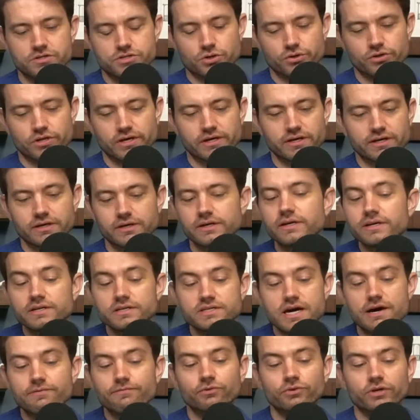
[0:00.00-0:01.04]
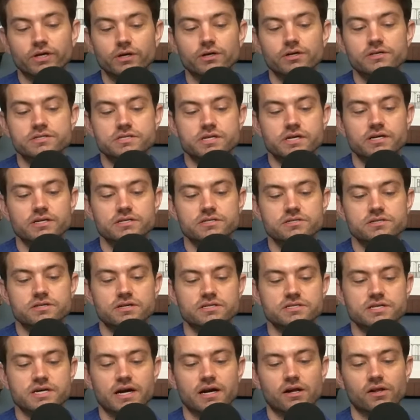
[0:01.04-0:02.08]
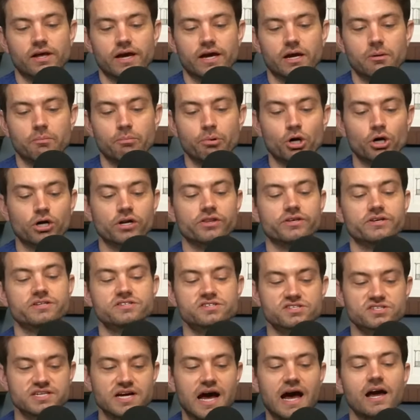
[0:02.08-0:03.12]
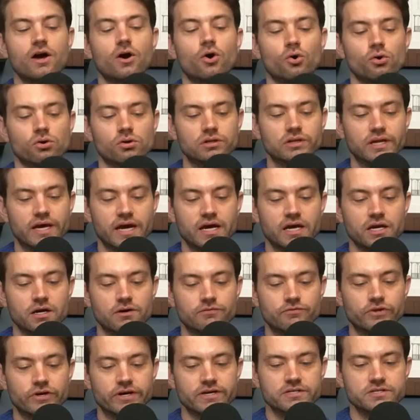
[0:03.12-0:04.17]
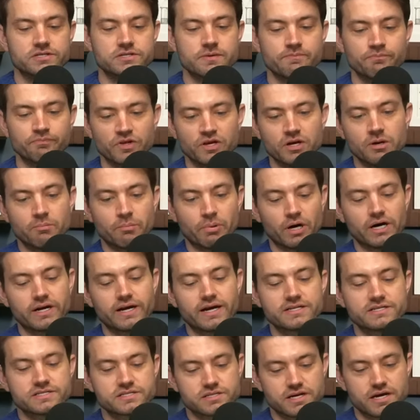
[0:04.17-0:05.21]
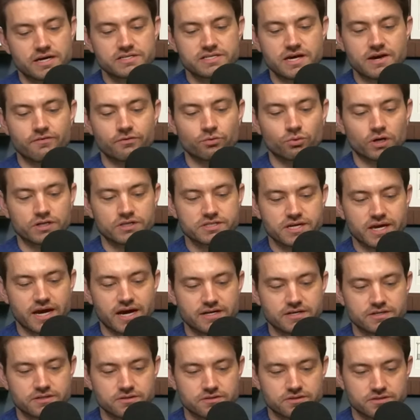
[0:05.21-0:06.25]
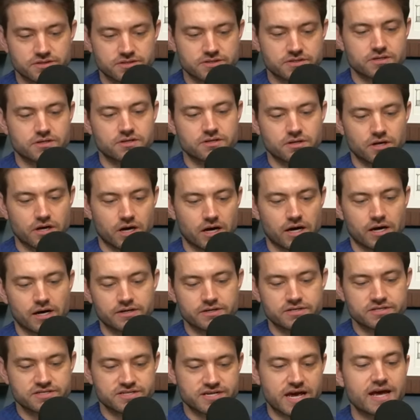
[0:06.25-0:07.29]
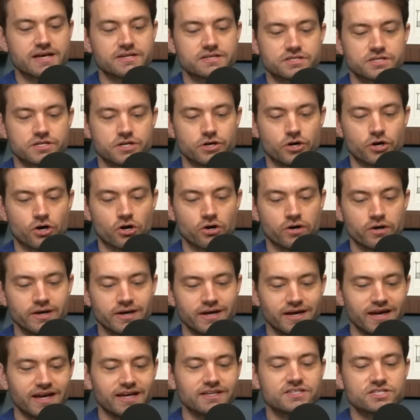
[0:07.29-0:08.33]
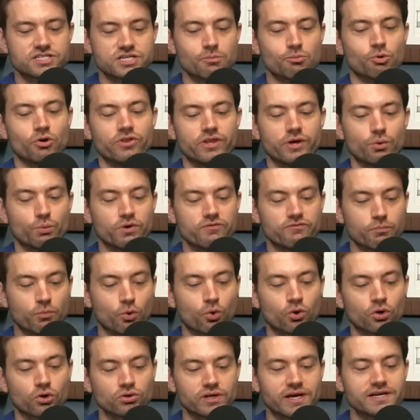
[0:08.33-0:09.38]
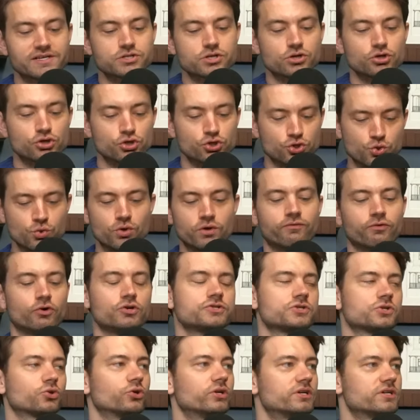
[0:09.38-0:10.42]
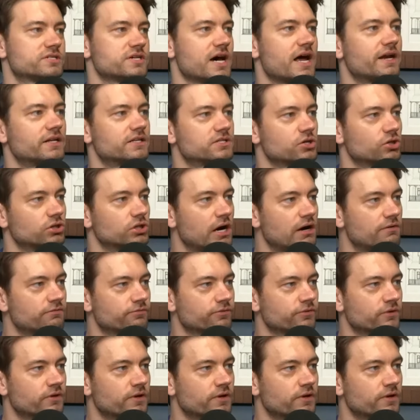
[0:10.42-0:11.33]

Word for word: So he definitely is kind of like part of the style lane of this. But as Evan Ross Katz says here, it's someone that we've more or less universally decided to love.